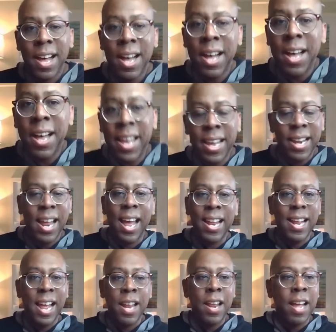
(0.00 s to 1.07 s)
And
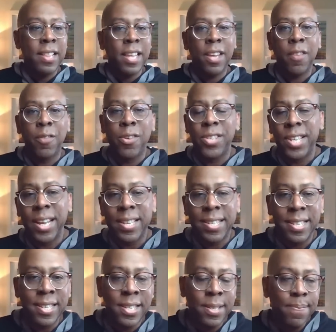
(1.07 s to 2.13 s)
I think if you're
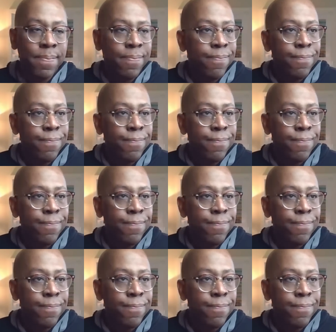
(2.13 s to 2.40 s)
Texas,